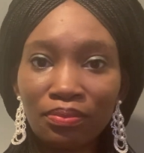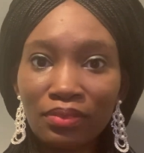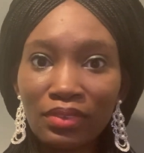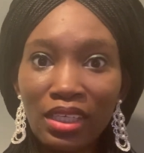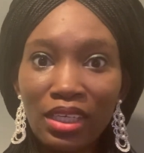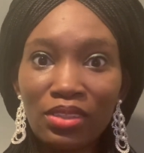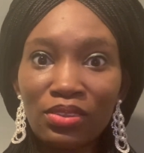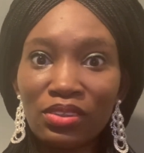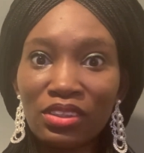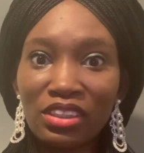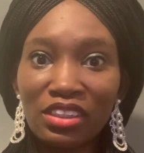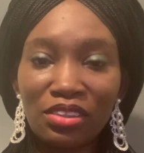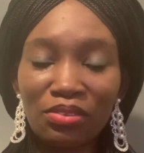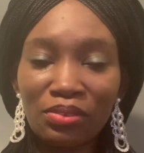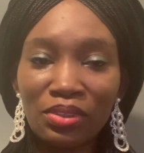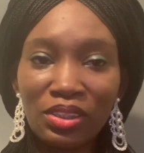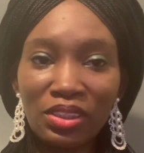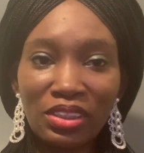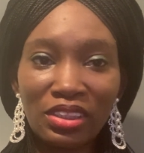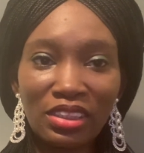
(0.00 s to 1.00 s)
Are you
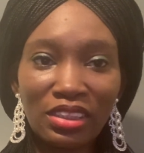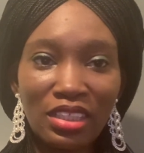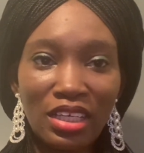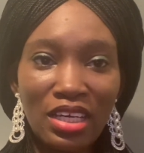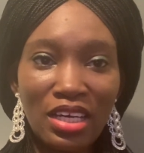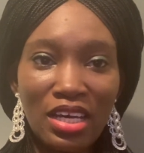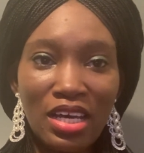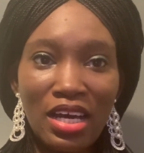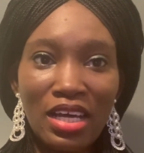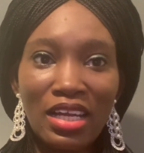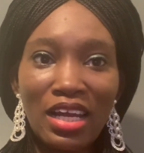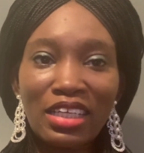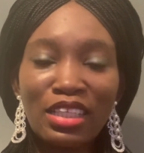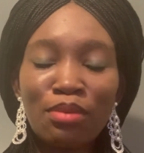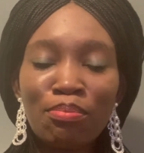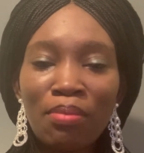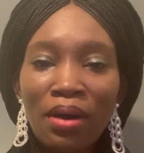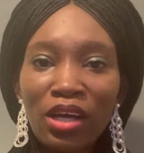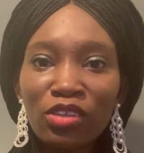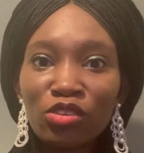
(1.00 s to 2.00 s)
serious? Like, the
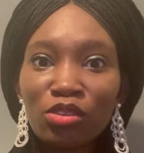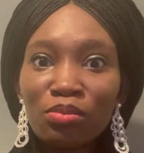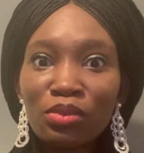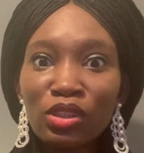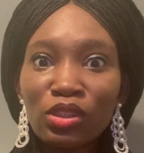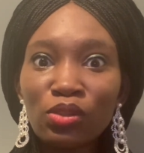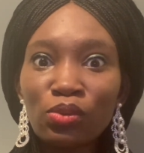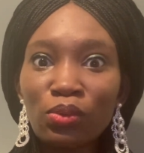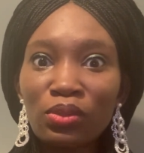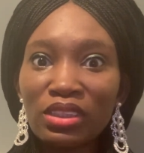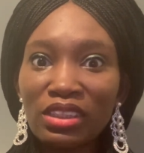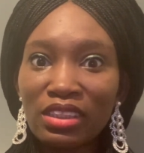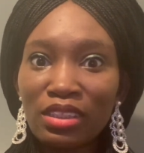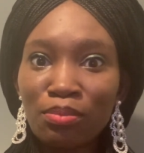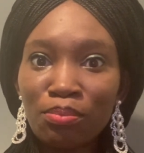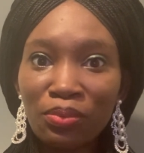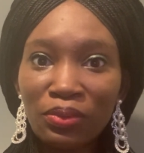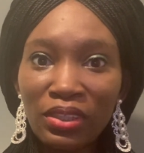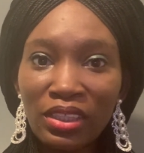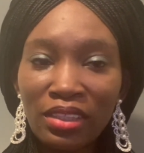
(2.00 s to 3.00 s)
bathroom is so
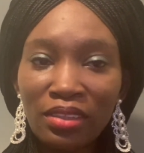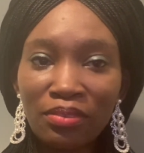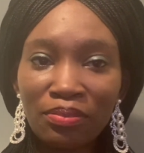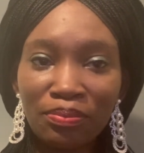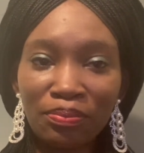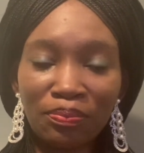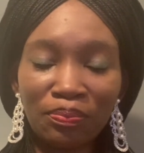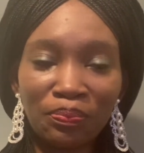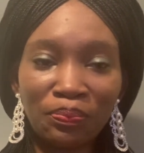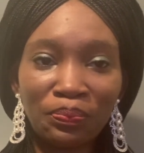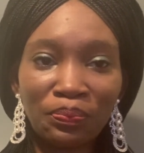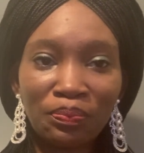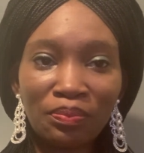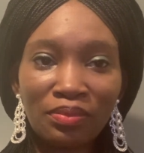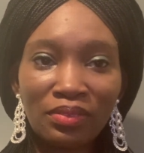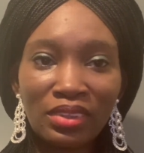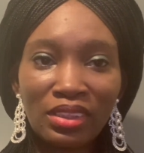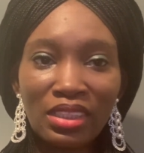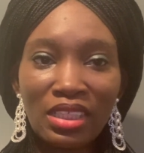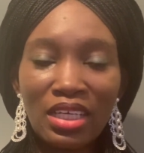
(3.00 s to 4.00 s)
slippery.
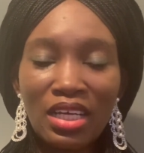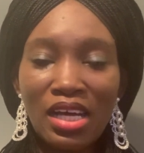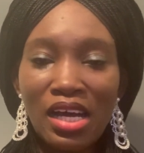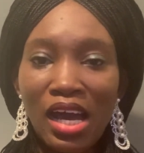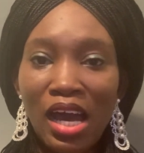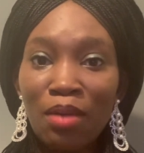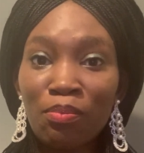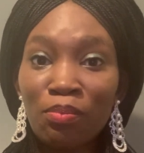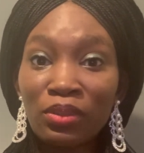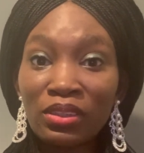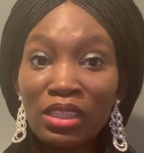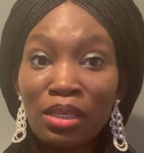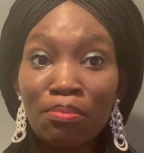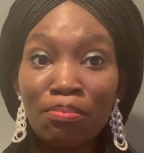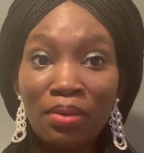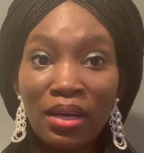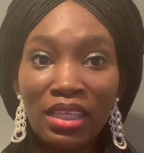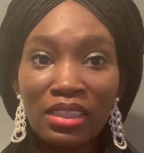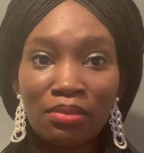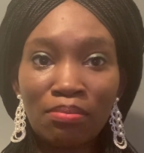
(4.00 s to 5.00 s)
I put a
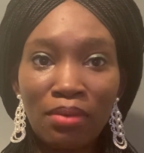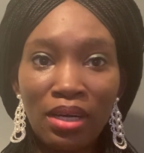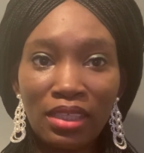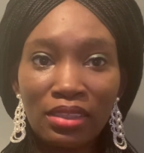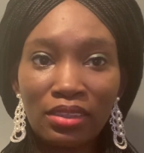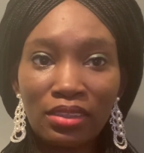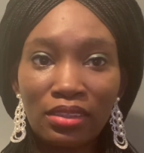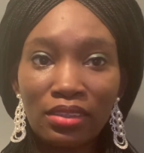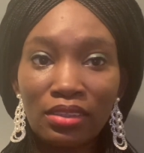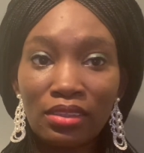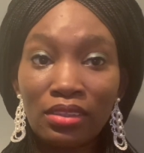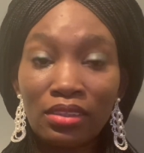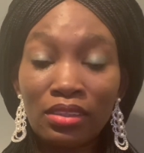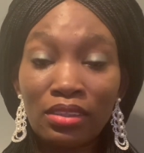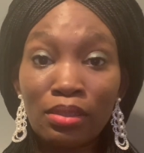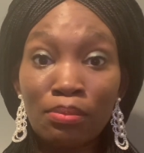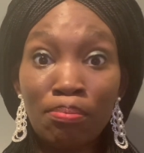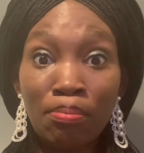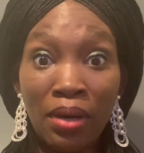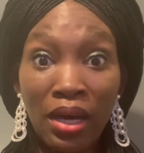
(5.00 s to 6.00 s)
bath mat in
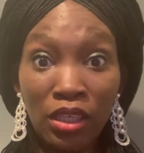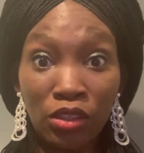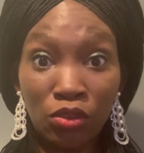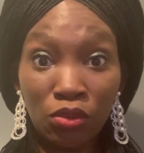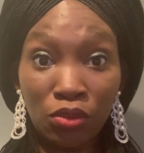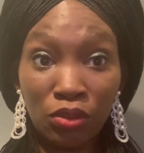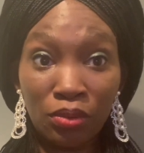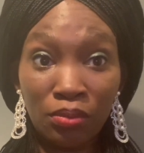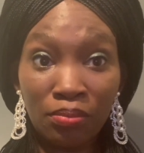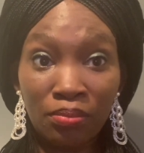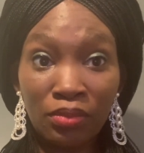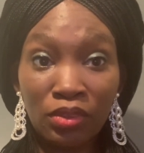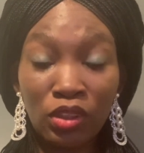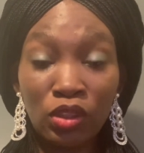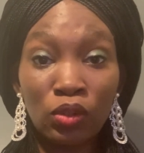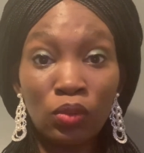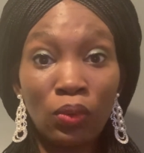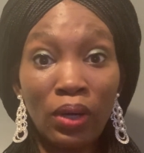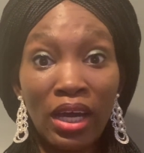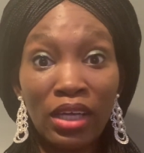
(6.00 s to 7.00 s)
the bathroom
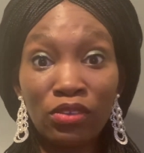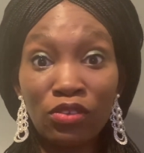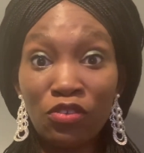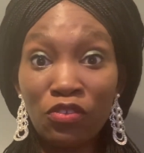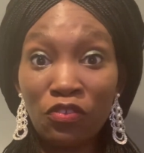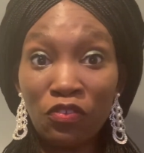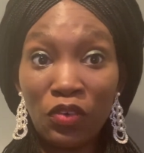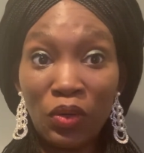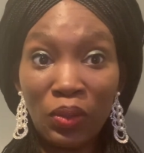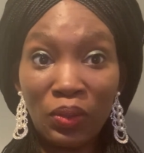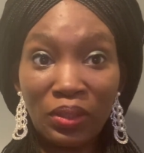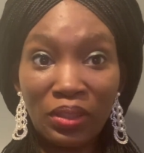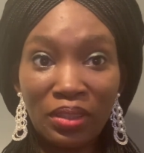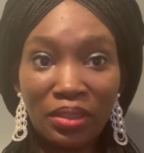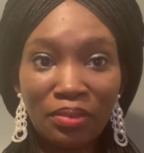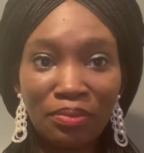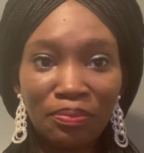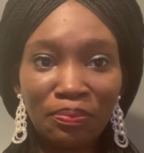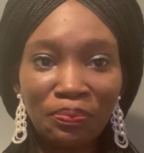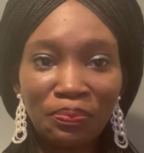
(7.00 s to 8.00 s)
so I don't fall.
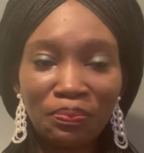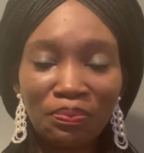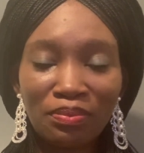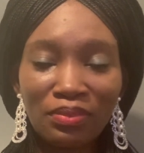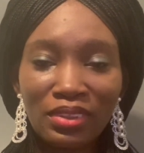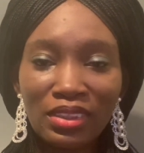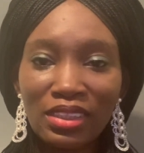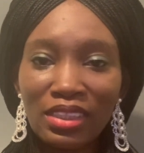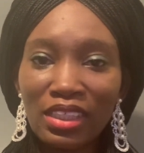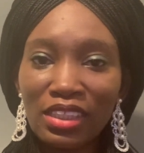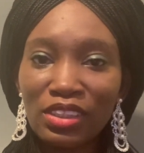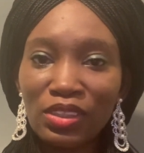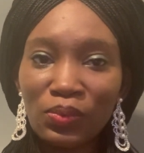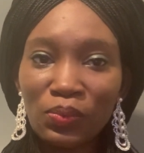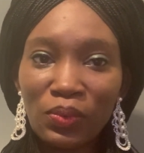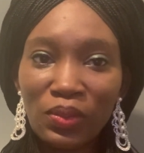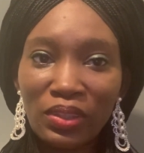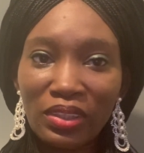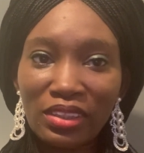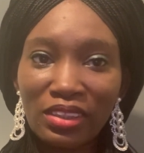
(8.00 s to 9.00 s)
Guess
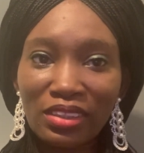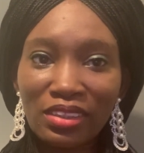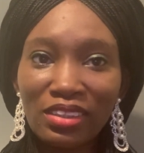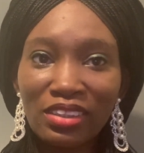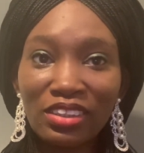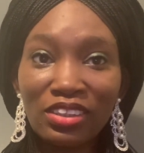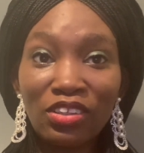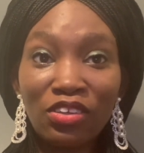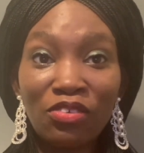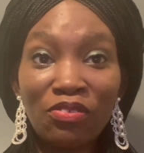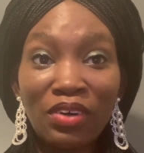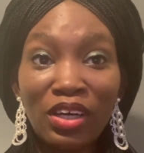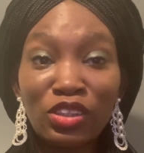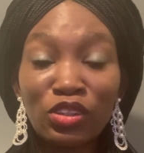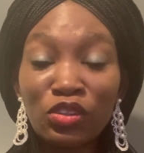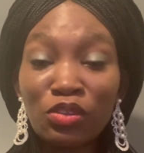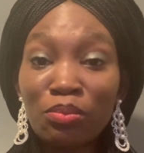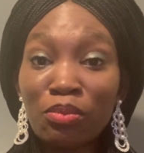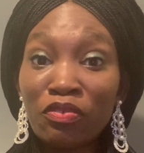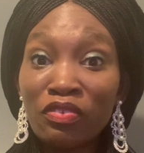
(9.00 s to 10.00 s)
what? Instead of her
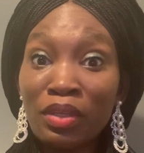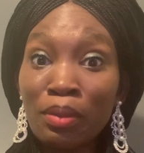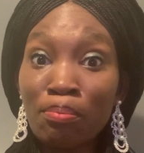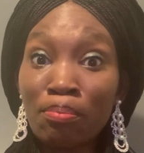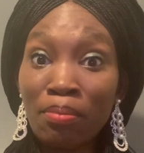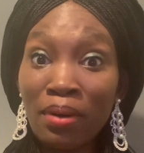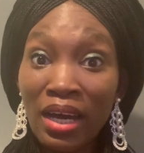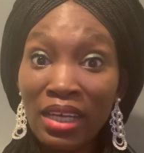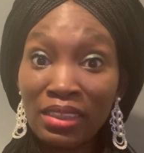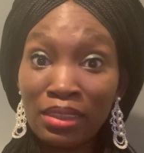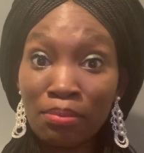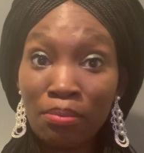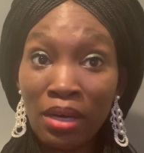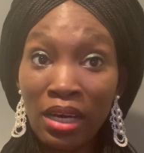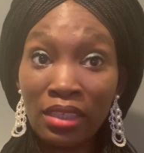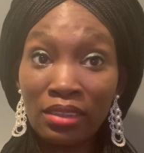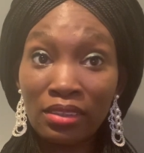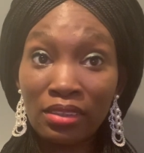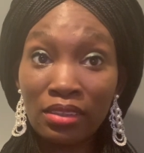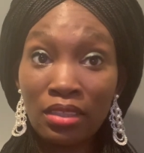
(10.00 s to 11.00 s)
to remove the bath
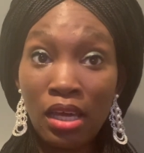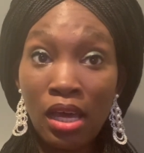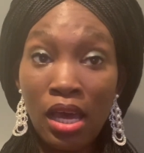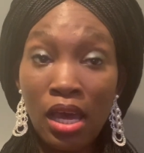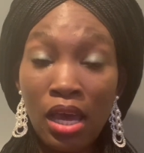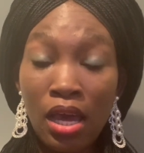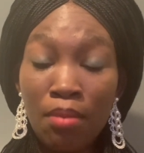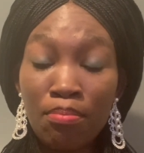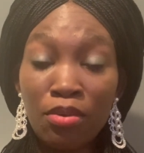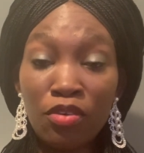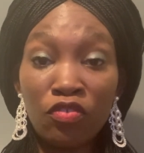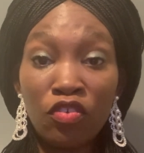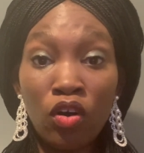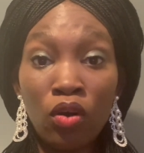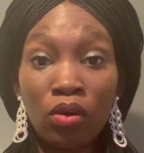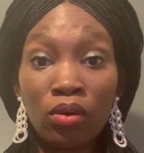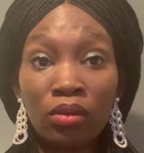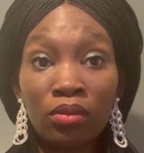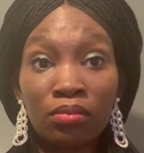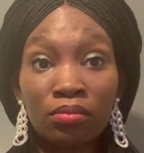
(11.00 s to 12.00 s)
mat
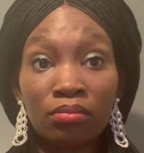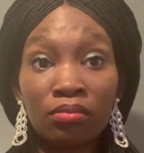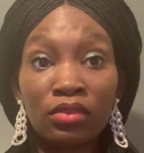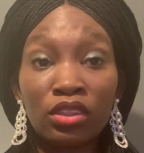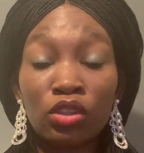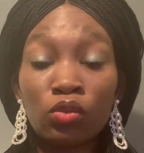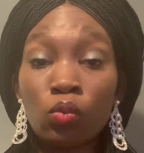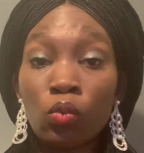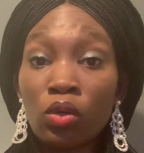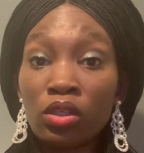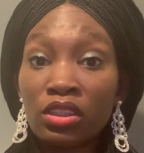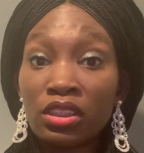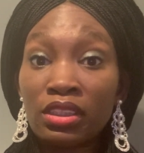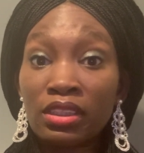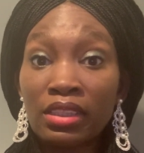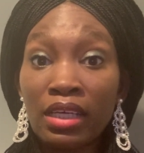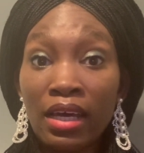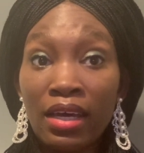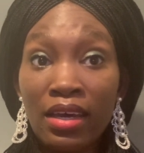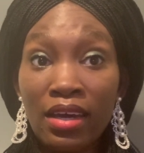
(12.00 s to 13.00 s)
before she washes
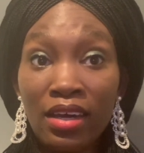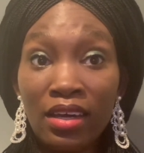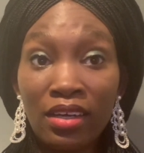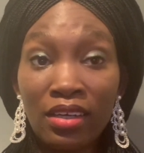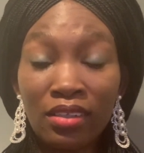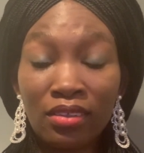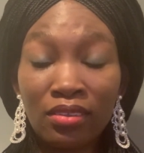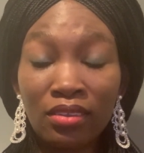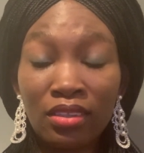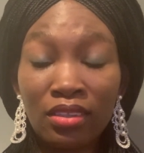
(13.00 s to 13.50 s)
her hair,